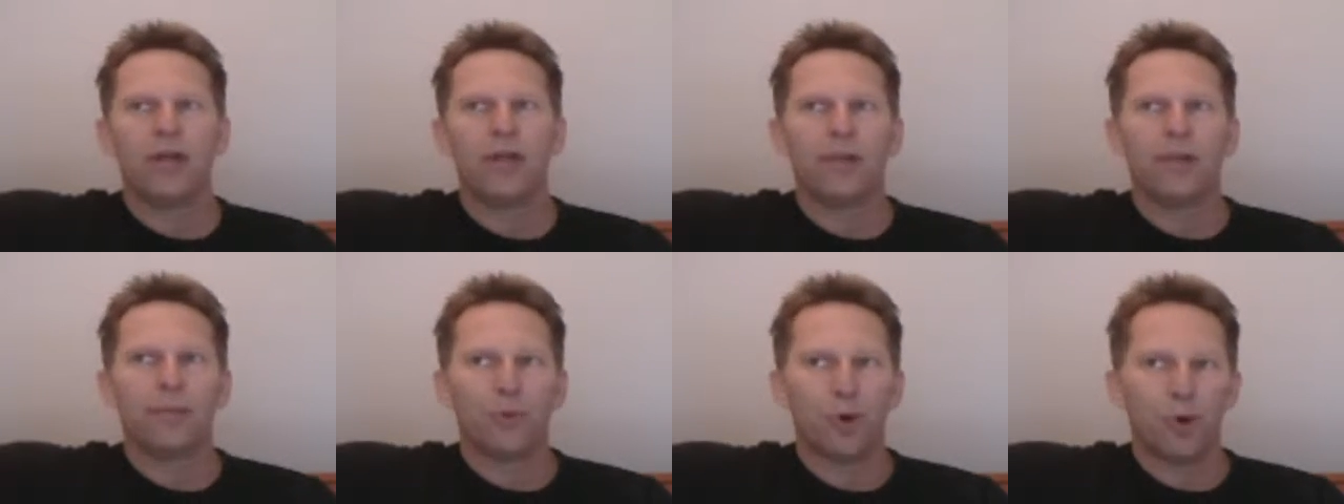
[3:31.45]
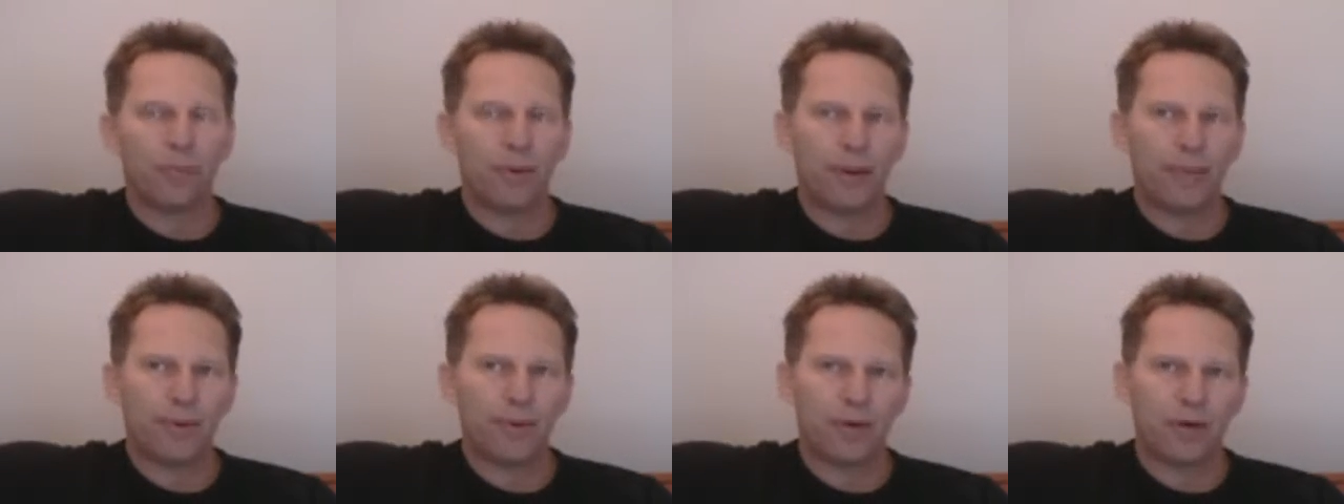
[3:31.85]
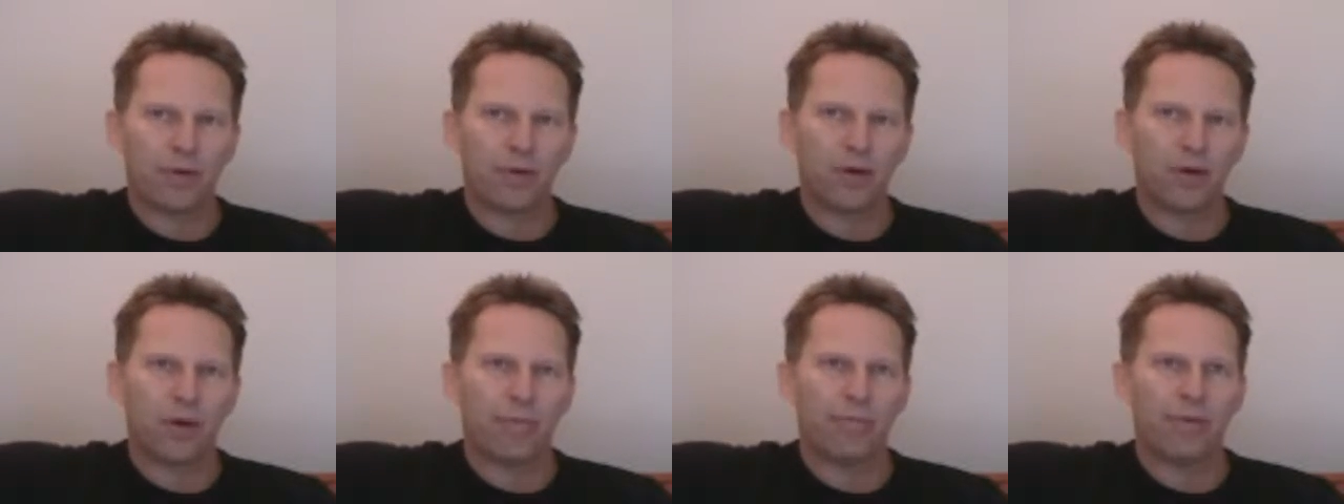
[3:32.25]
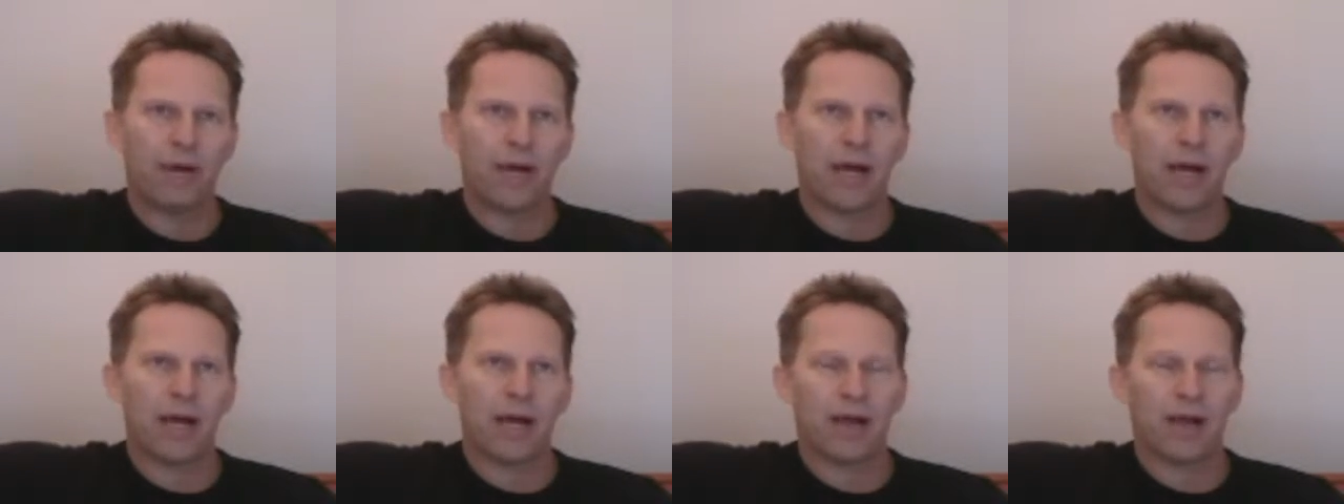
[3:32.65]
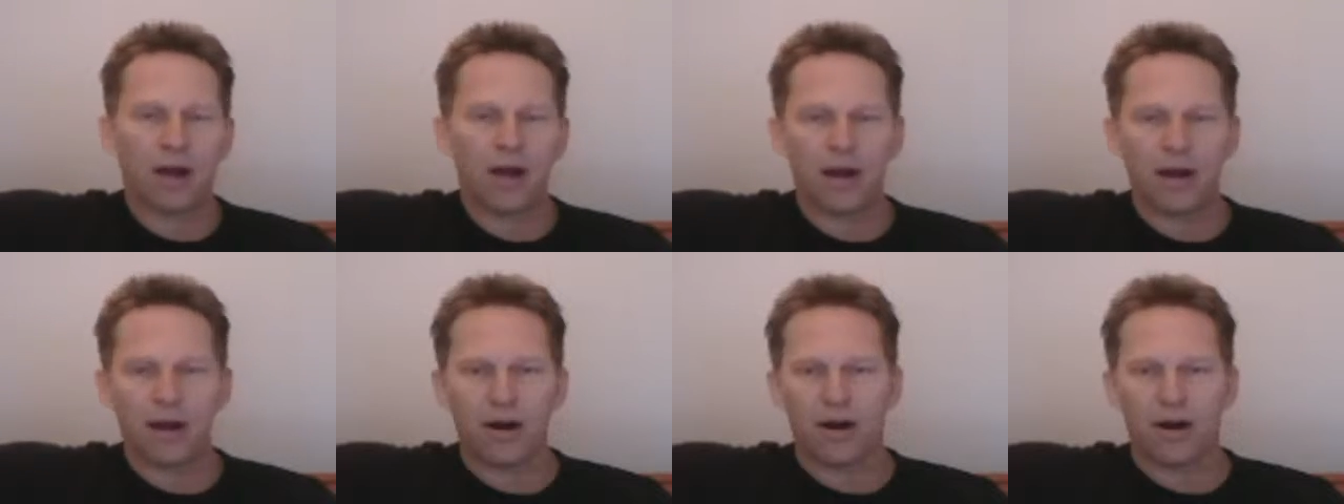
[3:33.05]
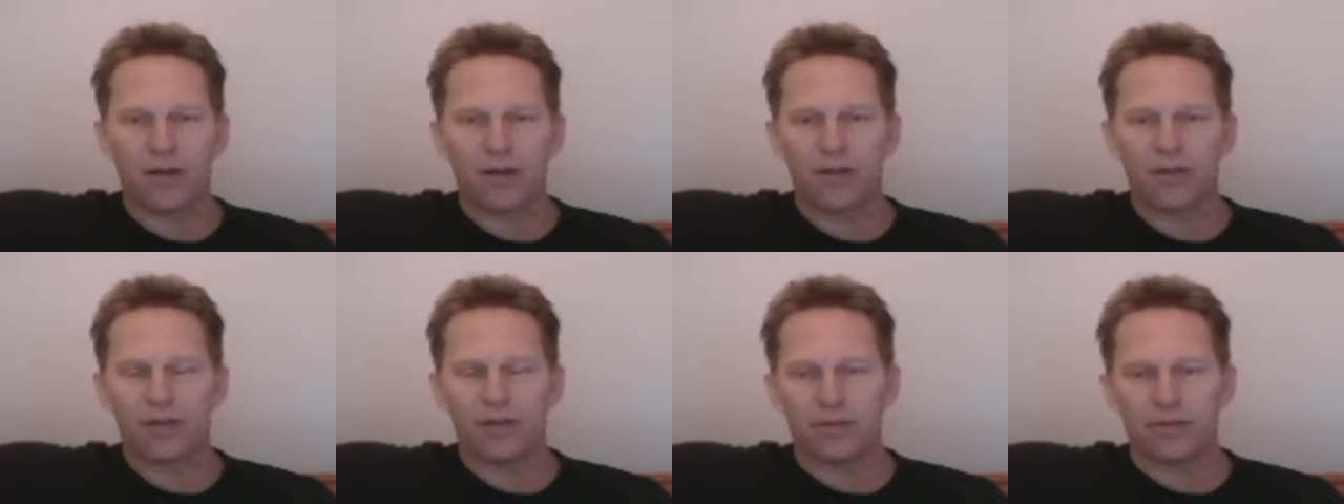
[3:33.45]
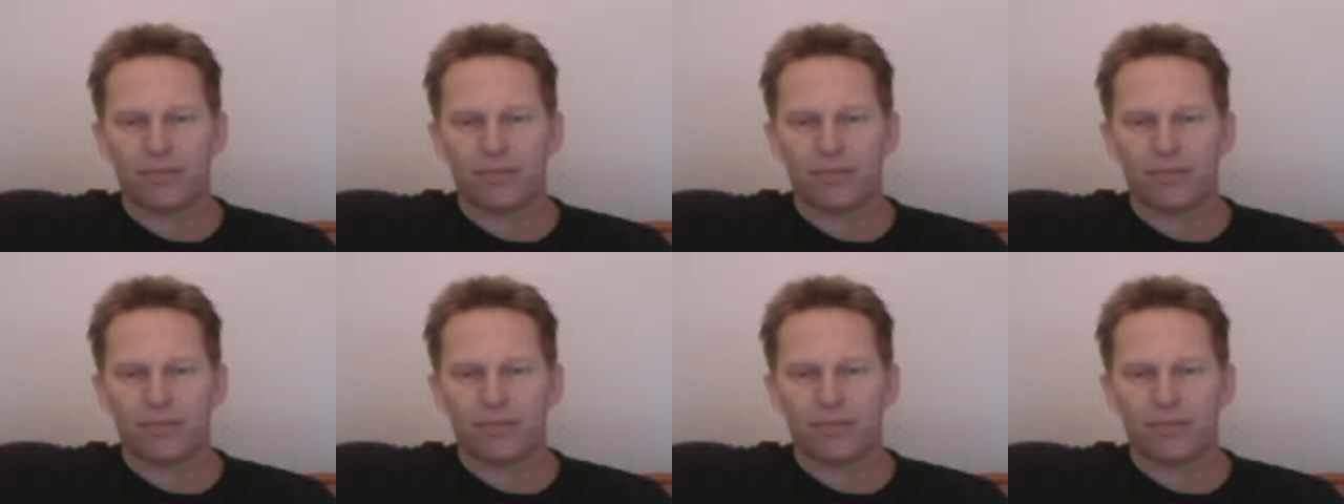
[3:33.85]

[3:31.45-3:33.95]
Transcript: The more people that want to buy cars